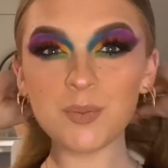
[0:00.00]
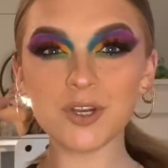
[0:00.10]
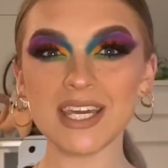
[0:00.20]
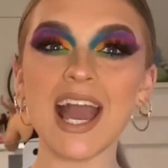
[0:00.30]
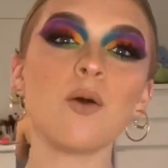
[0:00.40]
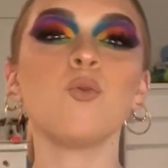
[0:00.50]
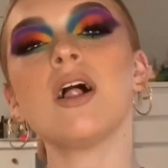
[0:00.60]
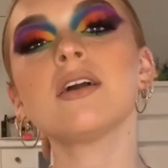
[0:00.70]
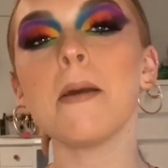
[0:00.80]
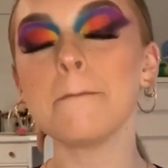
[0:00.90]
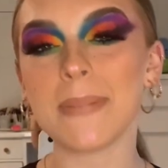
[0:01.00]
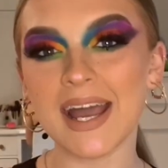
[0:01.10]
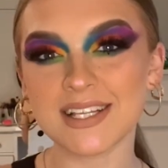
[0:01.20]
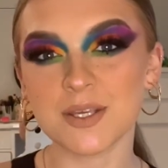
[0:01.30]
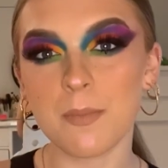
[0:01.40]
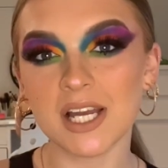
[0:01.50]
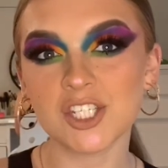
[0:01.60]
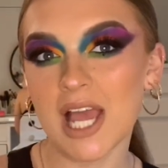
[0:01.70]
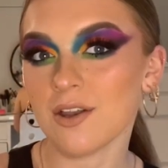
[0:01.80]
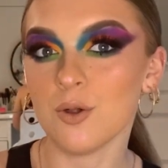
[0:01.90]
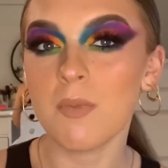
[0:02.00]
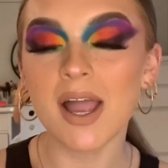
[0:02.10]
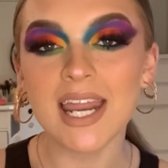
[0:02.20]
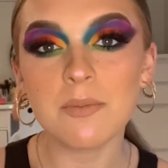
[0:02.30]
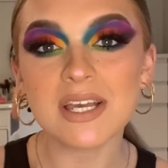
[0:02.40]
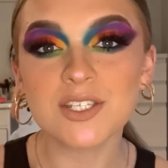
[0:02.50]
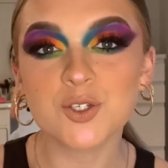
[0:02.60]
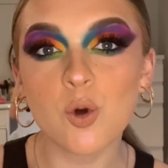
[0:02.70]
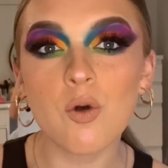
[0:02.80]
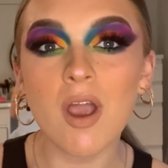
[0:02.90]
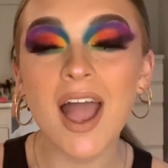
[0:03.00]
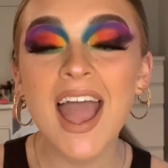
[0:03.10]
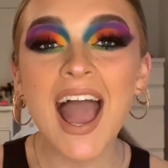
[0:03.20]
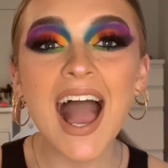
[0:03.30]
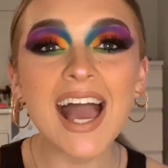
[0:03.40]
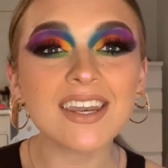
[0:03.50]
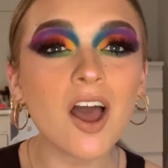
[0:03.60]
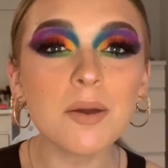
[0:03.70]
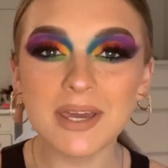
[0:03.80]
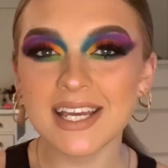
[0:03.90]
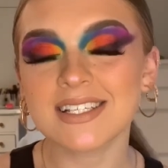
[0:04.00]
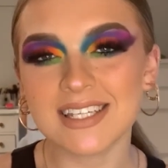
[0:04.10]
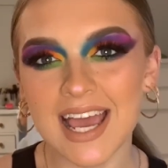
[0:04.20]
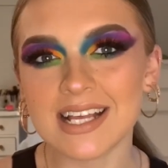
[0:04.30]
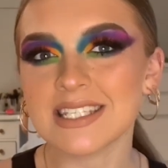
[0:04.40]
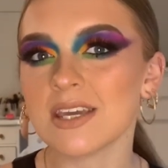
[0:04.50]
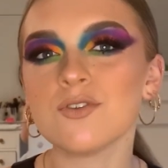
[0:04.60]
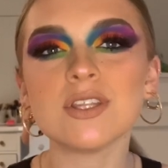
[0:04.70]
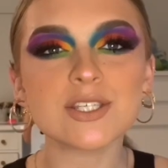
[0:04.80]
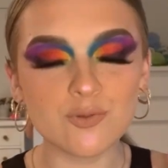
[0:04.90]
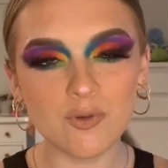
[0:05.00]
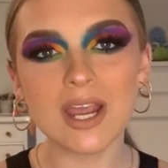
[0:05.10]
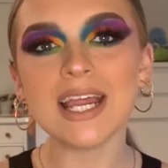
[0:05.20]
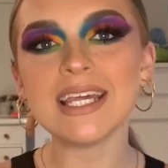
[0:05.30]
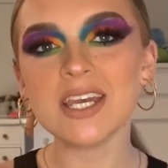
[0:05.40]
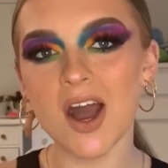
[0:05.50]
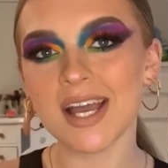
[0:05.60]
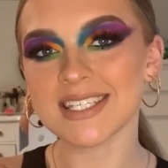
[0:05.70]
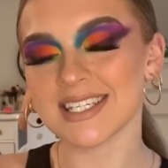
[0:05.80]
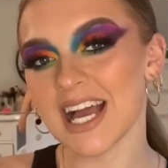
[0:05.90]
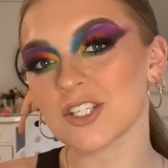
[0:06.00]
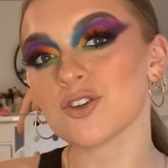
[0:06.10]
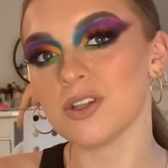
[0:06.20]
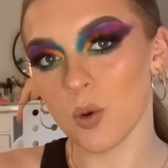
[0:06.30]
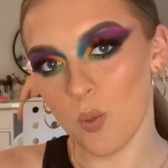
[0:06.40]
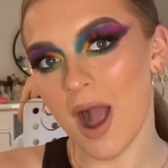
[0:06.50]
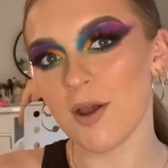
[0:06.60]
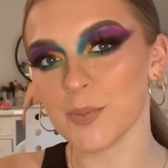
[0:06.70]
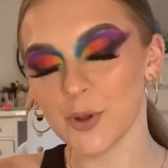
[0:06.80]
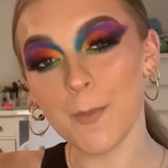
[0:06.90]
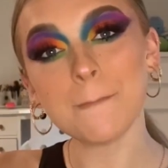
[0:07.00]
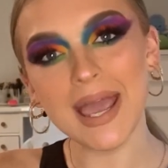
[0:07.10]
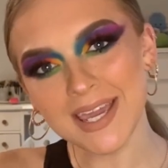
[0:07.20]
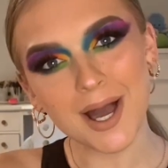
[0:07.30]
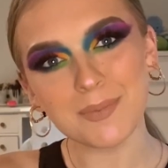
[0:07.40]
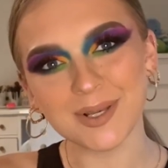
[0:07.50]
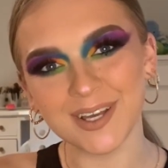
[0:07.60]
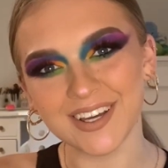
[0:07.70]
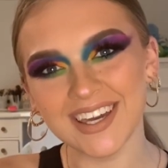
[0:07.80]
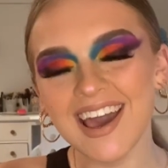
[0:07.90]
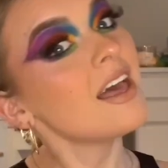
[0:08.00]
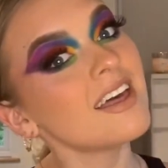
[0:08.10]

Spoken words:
everybody and welcome back to my channel. My name is Dora and I'm here today to give you this really nice, natural and wearable makeup look.